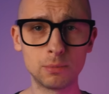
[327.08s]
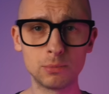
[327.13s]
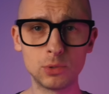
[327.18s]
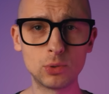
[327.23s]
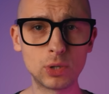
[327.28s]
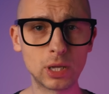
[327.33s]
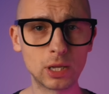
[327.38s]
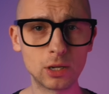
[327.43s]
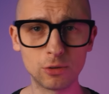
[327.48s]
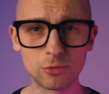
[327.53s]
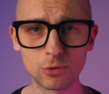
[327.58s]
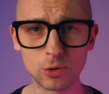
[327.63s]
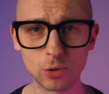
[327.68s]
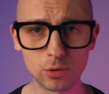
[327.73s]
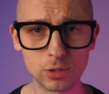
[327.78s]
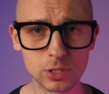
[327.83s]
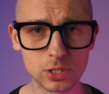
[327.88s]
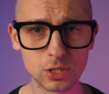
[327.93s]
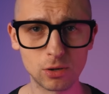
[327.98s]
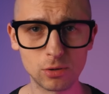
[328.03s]
You can, of
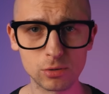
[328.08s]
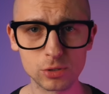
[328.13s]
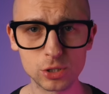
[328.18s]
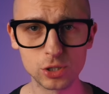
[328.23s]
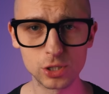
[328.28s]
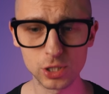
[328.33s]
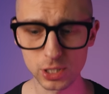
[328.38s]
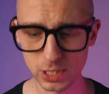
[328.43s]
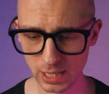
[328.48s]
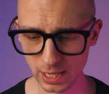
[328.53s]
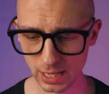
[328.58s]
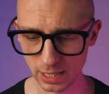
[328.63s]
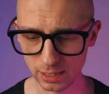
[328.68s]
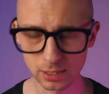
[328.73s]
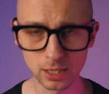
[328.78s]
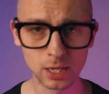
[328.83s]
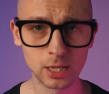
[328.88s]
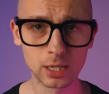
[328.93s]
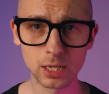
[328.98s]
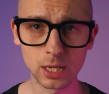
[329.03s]
course, also just
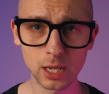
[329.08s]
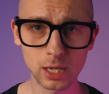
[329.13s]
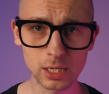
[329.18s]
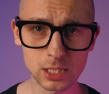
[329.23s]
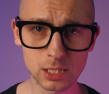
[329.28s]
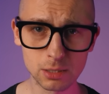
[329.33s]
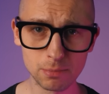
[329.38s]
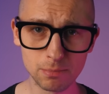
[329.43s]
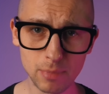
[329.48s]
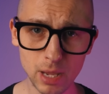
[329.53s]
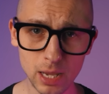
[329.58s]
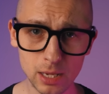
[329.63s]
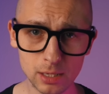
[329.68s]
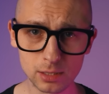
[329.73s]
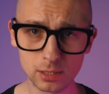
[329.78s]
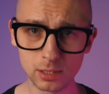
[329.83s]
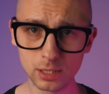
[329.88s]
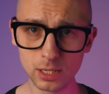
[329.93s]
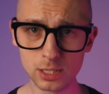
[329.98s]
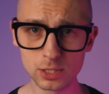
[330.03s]
get custom-made
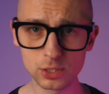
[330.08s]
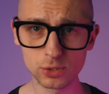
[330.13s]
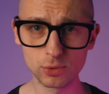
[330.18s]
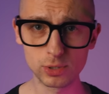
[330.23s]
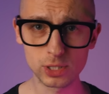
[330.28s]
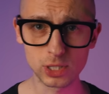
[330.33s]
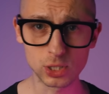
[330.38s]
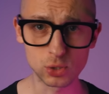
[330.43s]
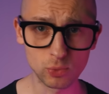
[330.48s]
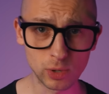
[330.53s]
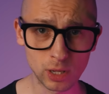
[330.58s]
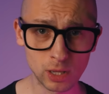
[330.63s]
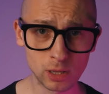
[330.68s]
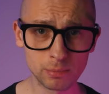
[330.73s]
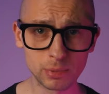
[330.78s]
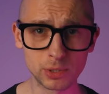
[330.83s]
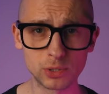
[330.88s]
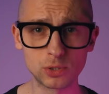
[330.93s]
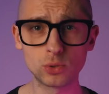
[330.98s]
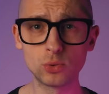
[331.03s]
insoles as well,
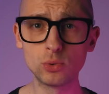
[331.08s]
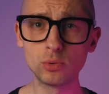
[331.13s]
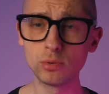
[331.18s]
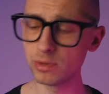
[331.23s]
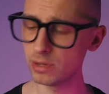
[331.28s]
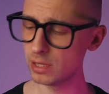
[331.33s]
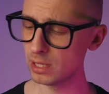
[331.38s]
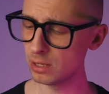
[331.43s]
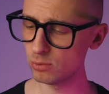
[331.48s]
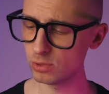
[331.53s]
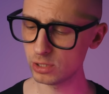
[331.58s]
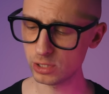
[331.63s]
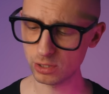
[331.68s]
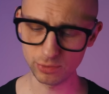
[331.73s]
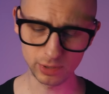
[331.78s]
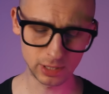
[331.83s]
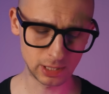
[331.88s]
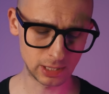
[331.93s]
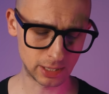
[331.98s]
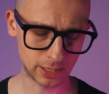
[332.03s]
but the cool thing which I
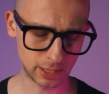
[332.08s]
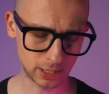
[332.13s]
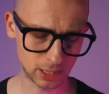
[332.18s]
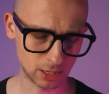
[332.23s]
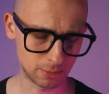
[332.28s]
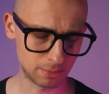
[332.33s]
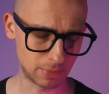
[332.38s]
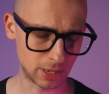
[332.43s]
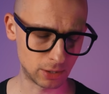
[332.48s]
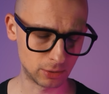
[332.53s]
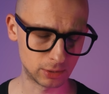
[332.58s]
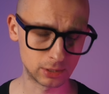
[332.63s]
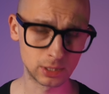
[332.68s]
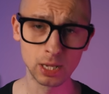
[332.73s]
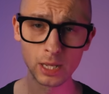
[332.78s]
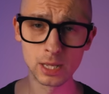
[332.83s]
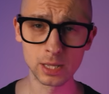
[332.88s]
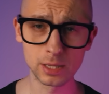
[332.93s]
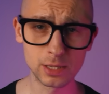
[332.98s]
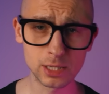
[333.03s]
really like about
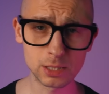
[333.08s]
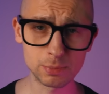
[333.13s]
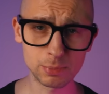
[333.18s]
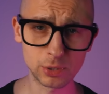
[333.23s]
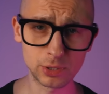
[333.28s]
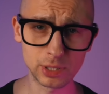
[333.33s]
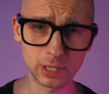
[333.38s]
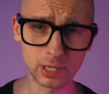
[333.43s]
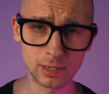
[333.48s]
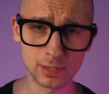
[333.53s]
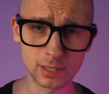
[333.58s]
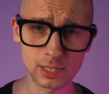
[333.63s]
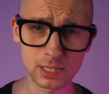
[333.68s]
this particular